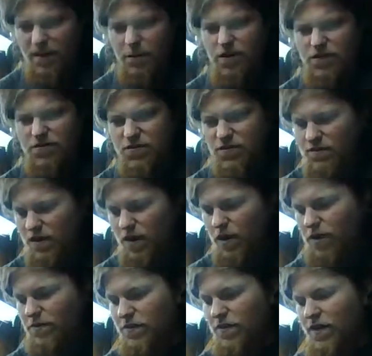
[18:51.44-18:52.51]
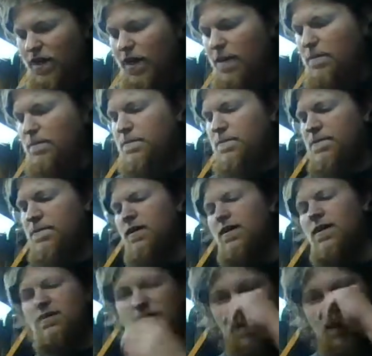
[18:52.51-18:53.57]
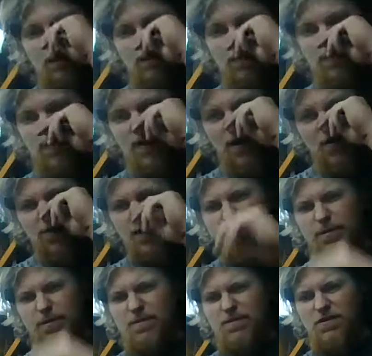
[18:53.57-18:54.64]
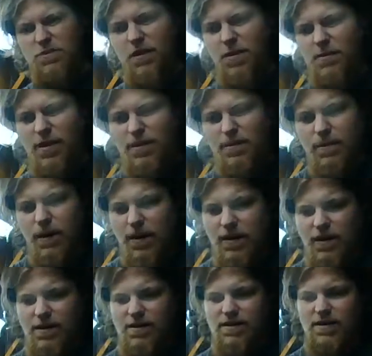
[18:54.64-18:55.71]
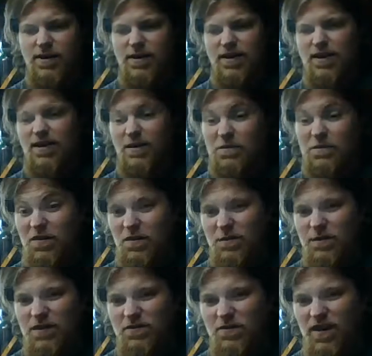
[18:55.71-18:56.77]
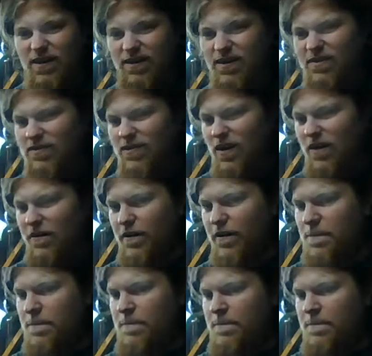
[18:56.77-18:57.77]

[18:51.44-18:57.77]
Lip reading: think we're going too far off into that. So, we're coming up on the 20-minute mark. I went on a bit of a rant there, sorry.